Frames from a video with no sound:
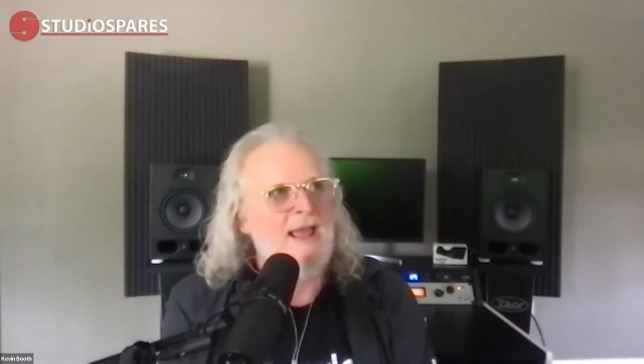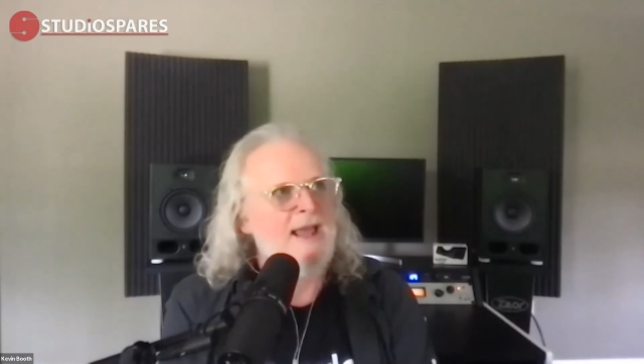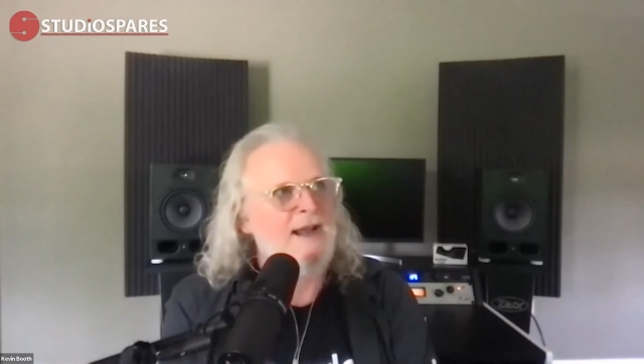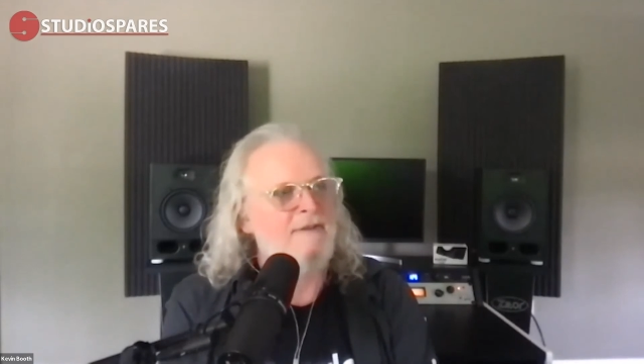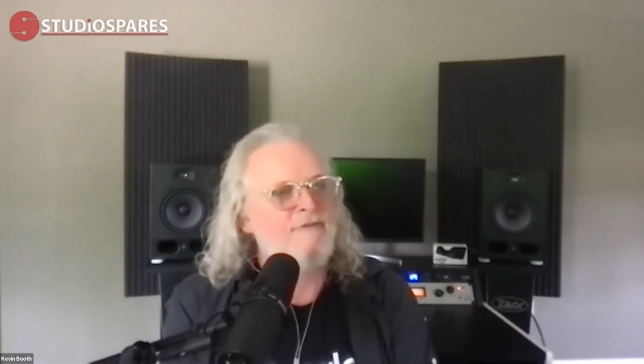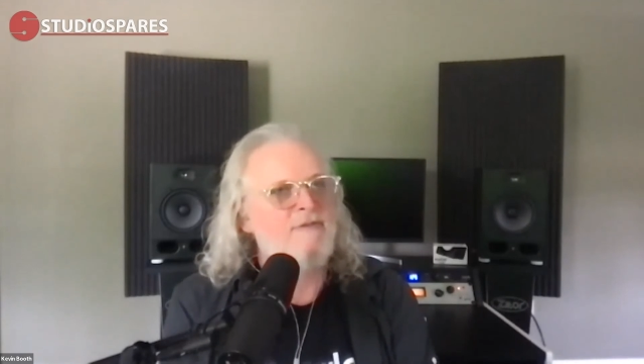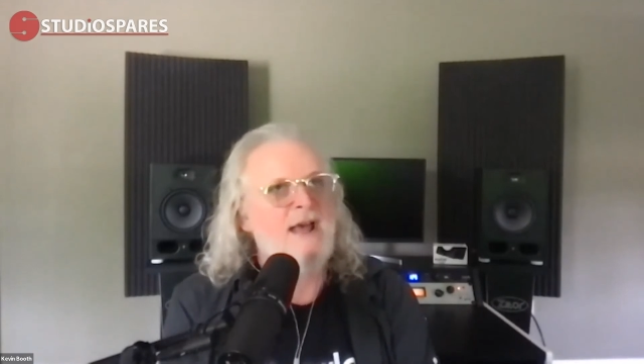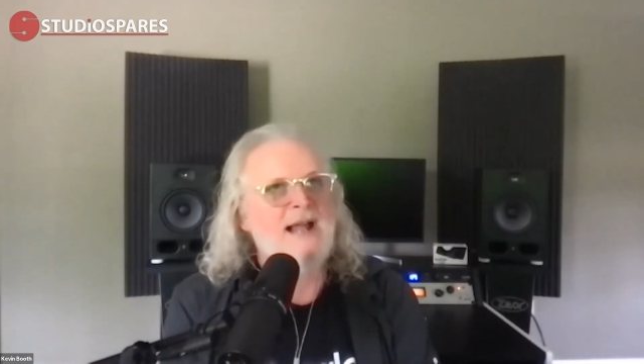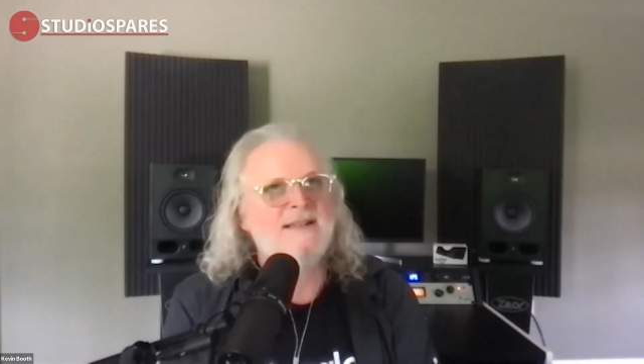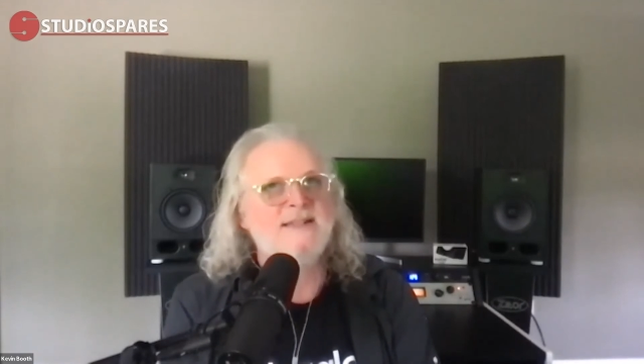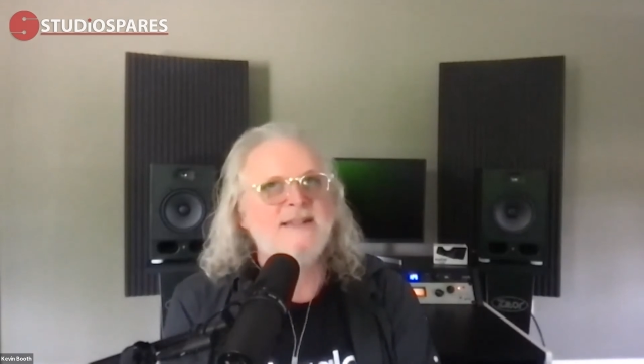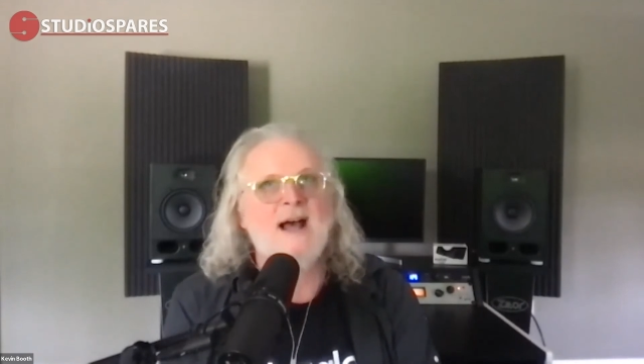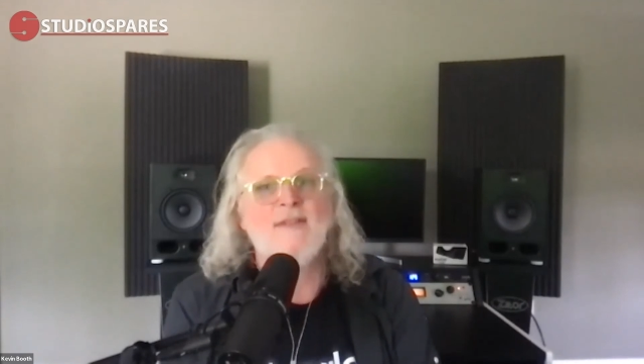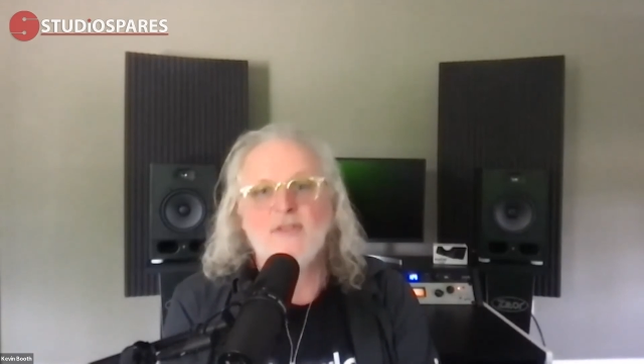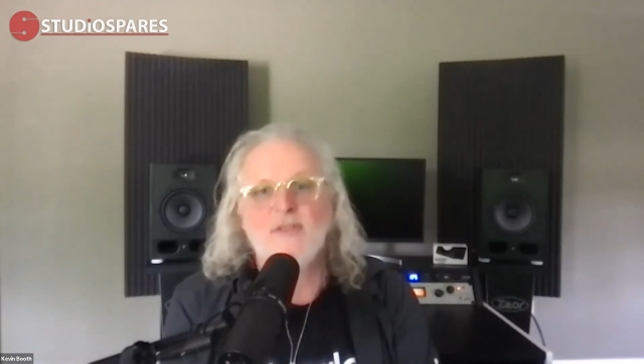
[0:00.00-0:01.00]
And if that's
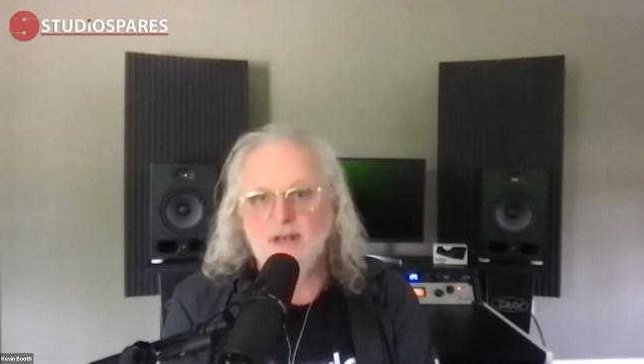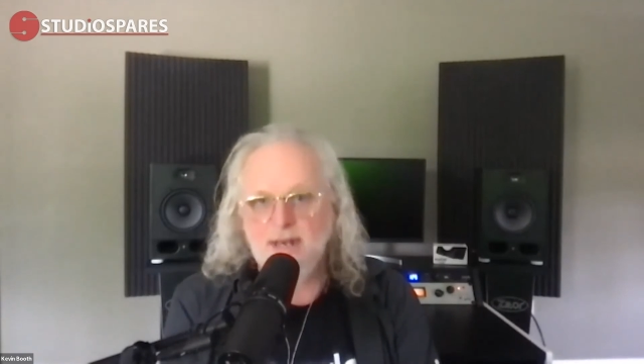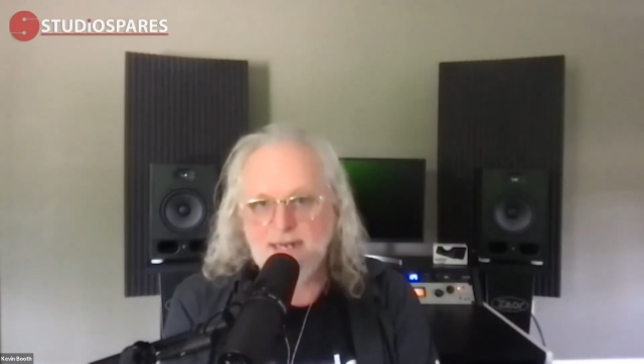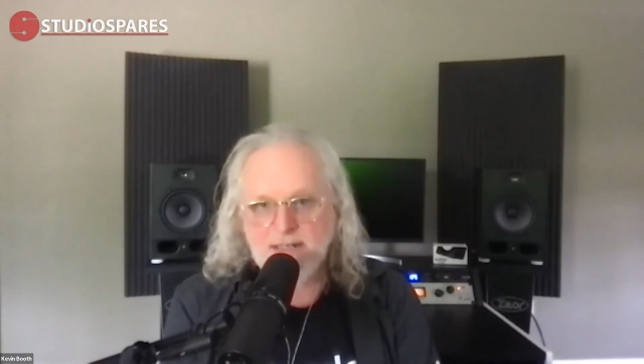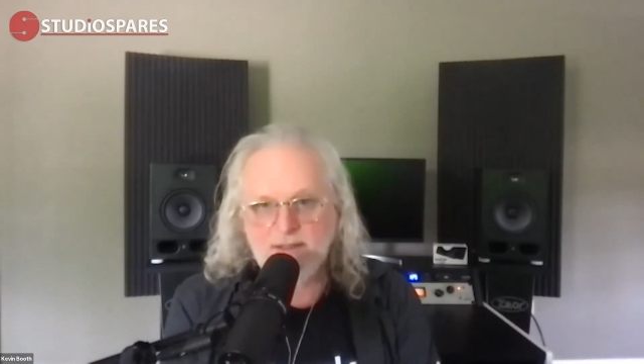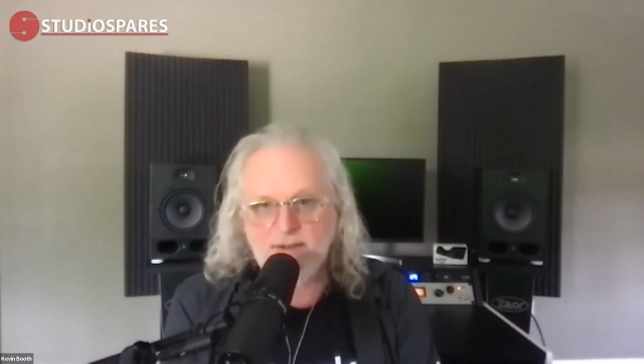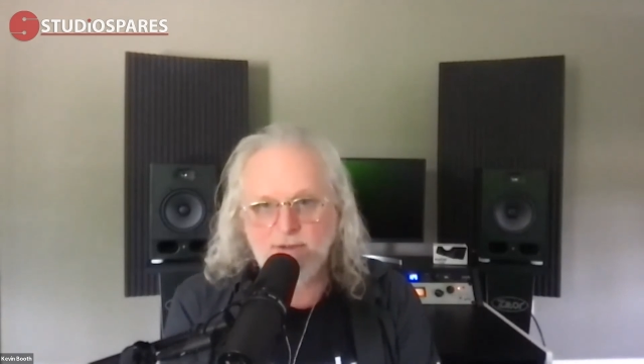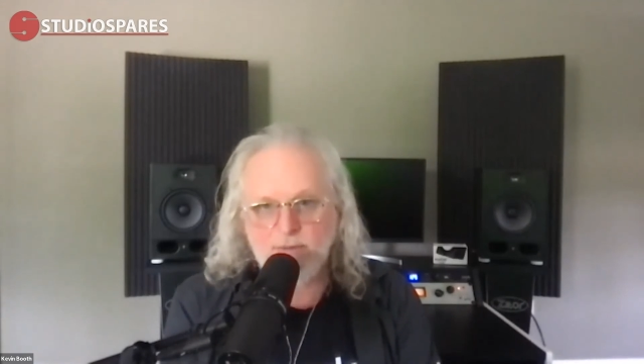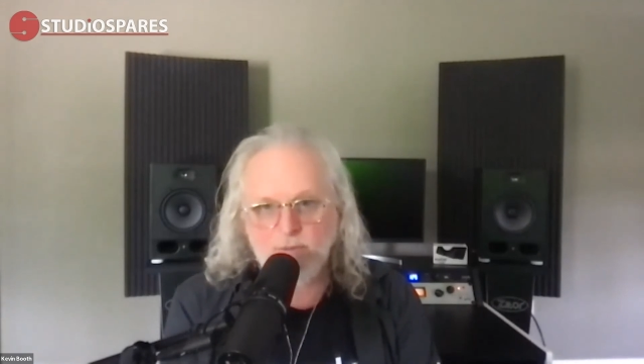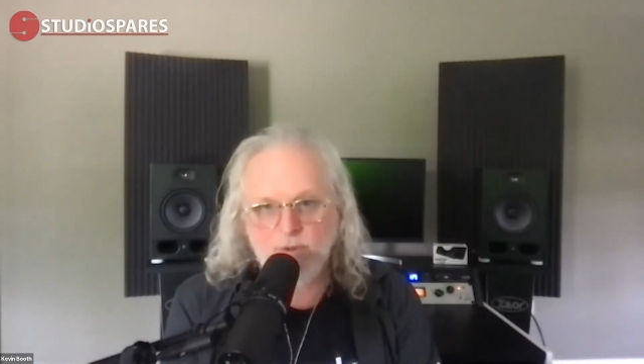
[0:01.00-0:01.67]
not the length of the